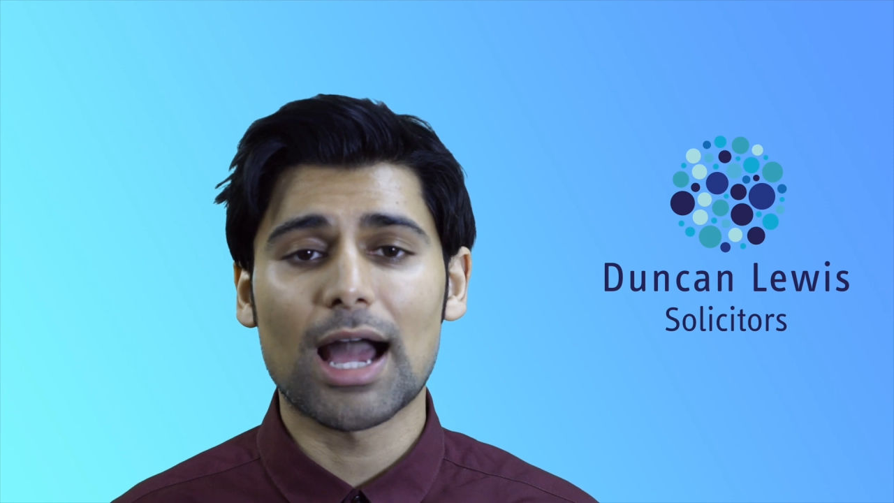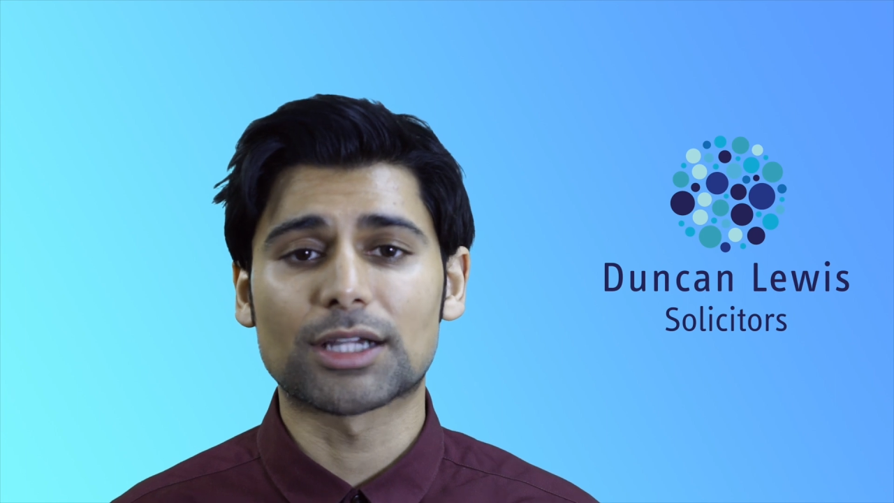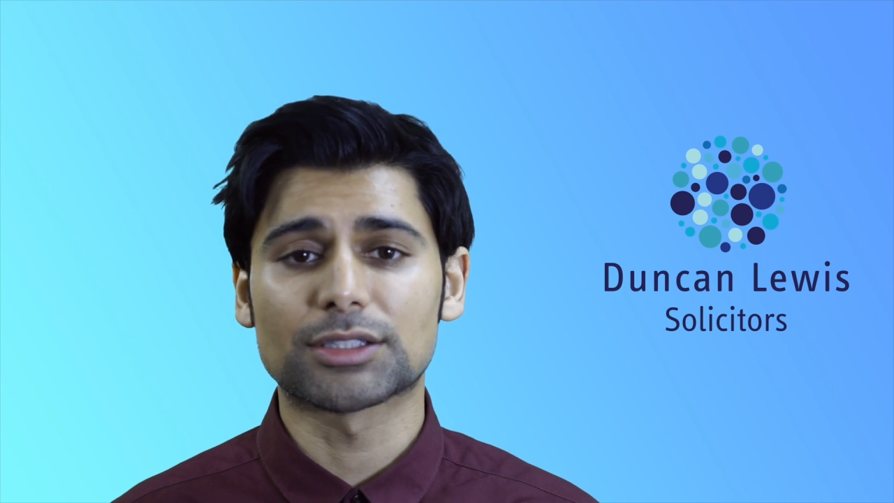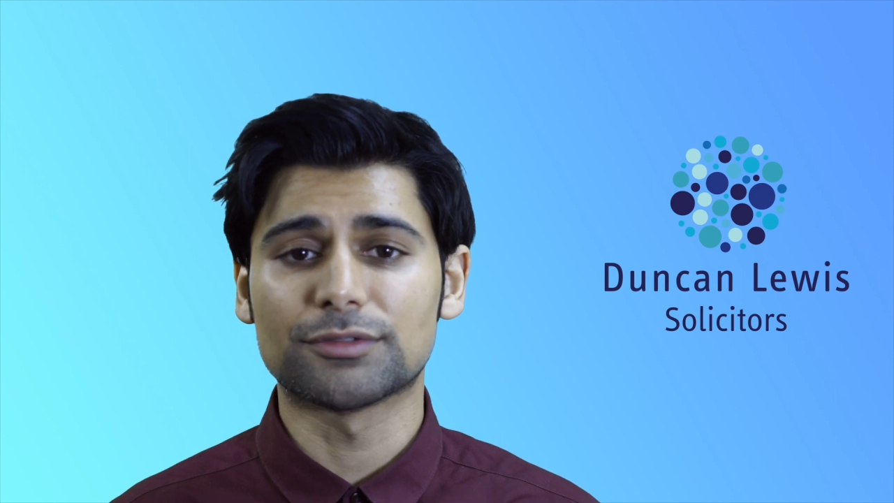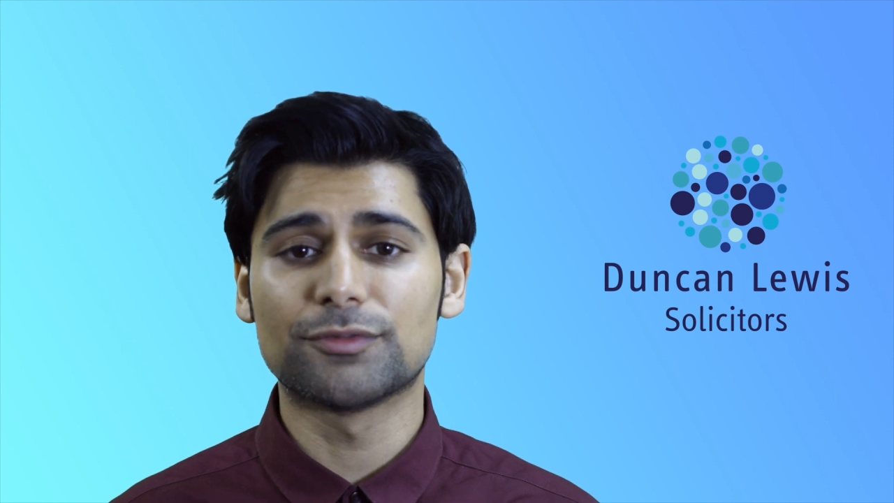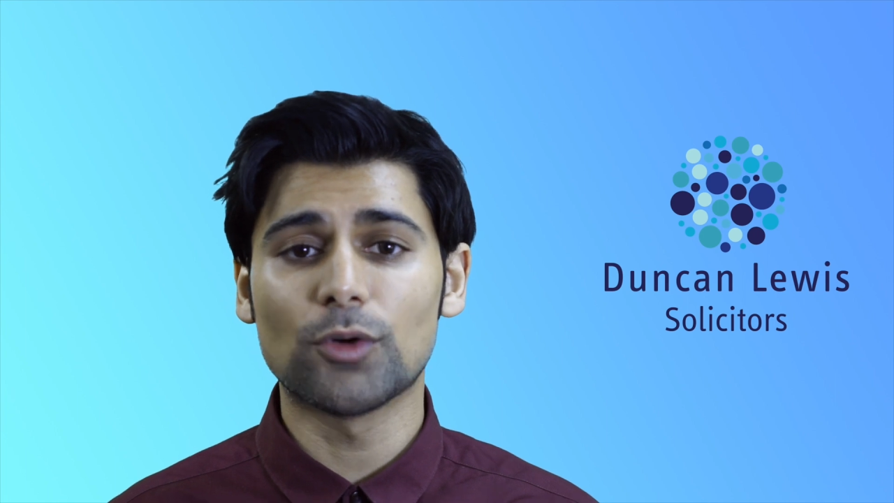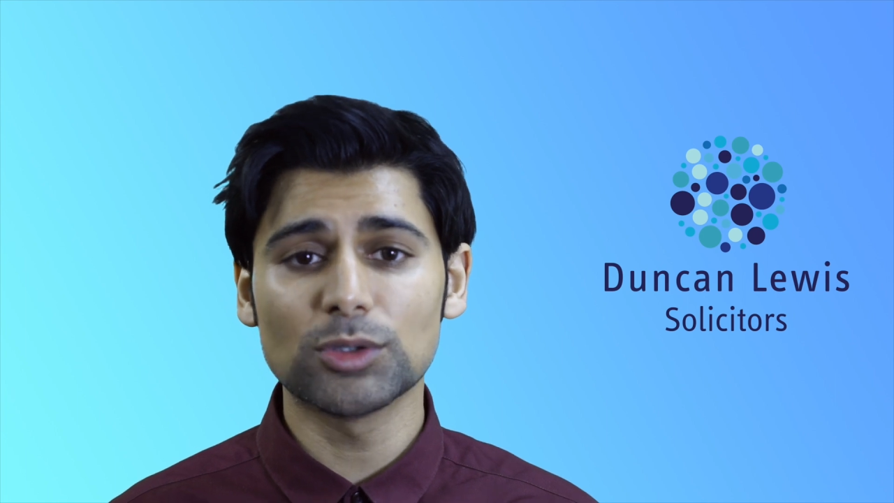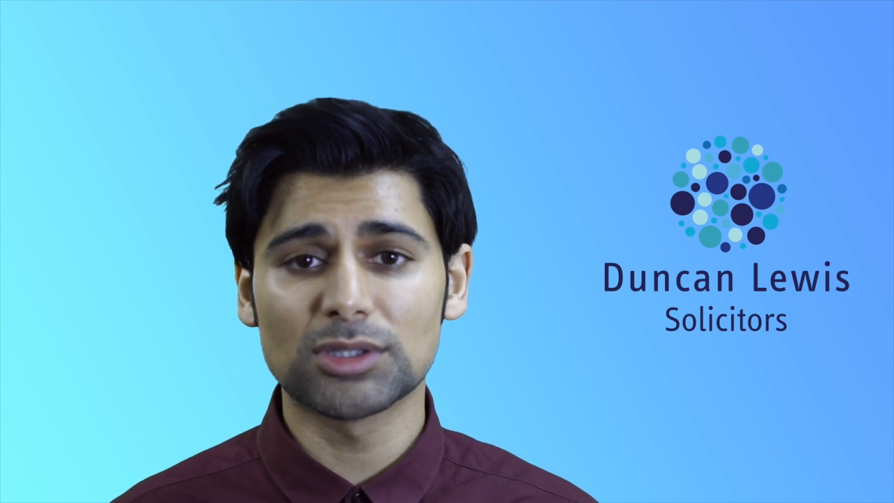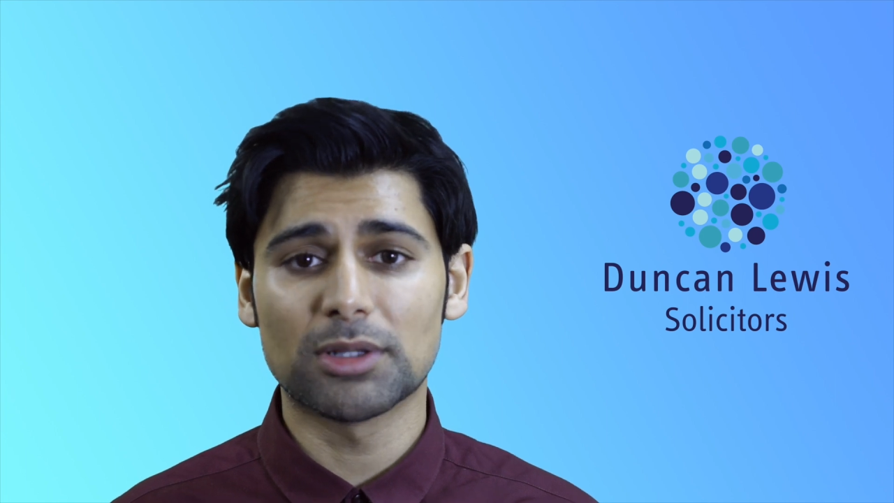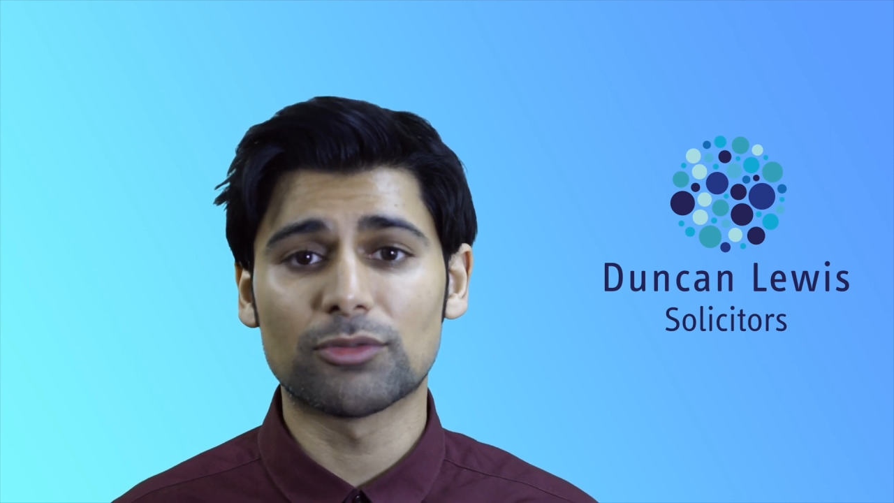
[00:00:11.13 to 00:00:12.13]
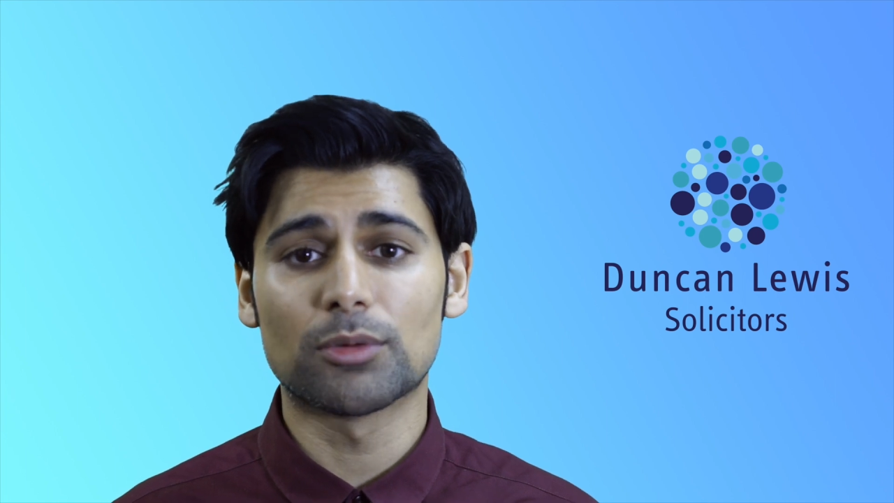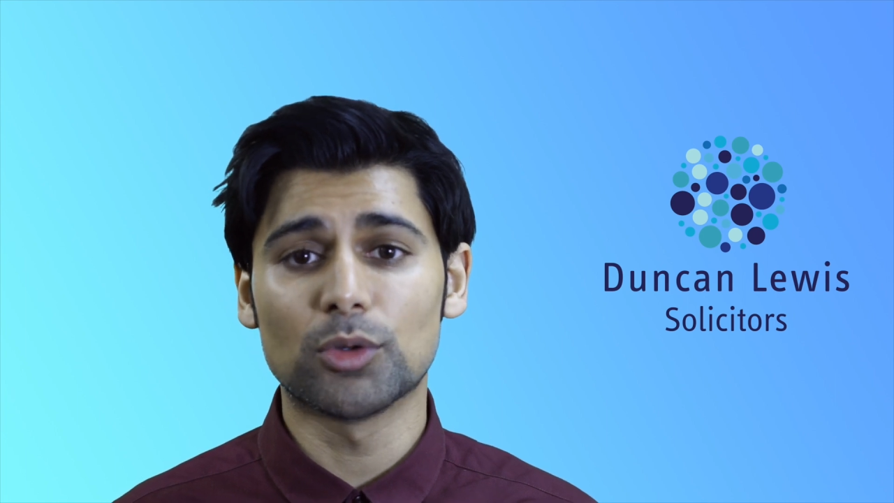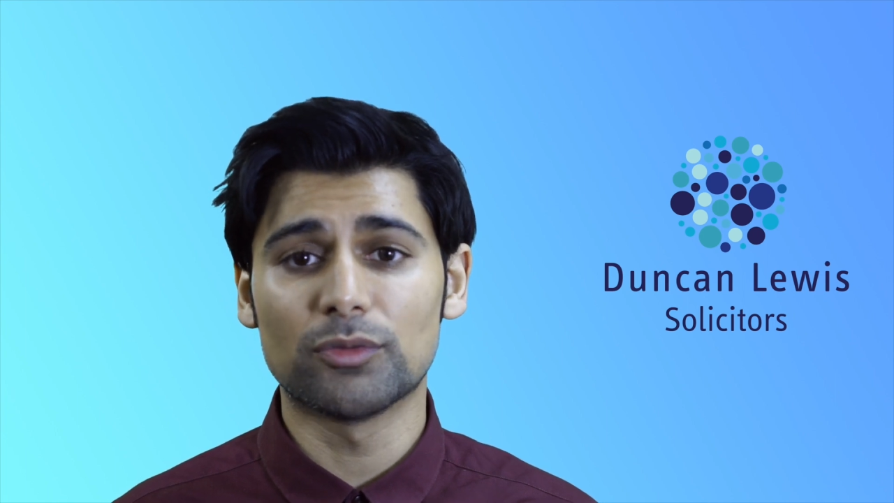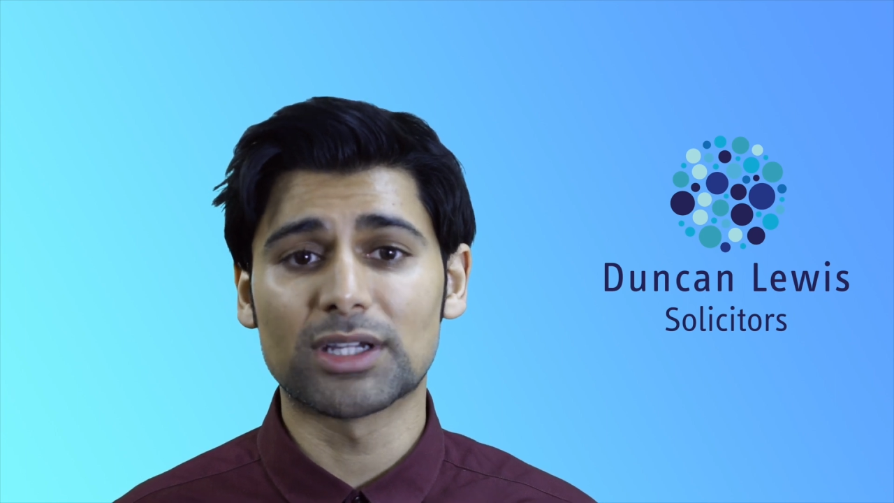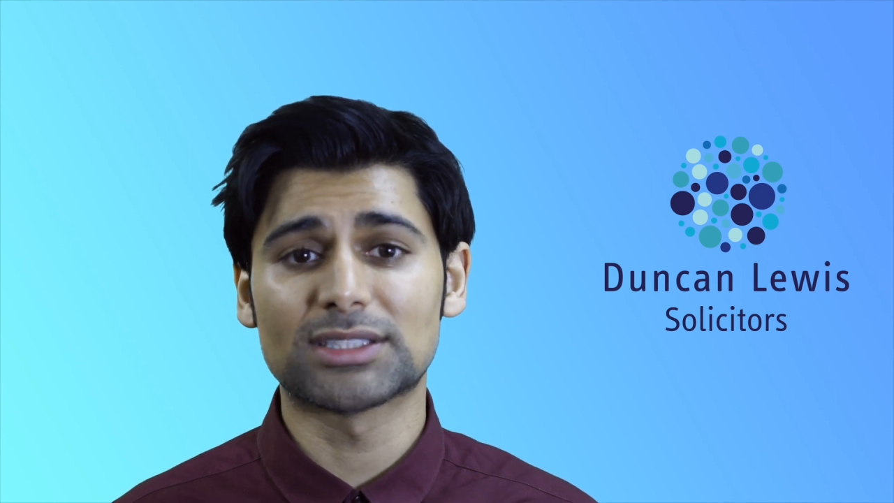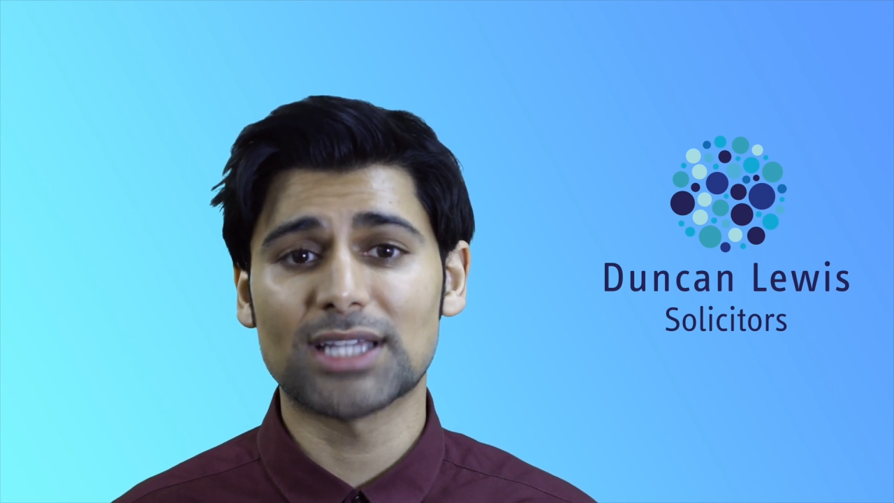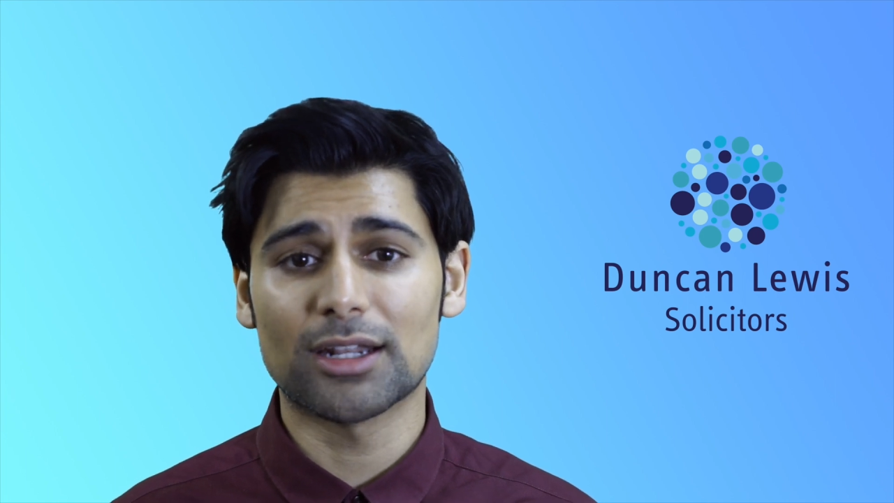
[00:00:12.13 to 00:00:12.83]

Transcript: act of forcibly removing a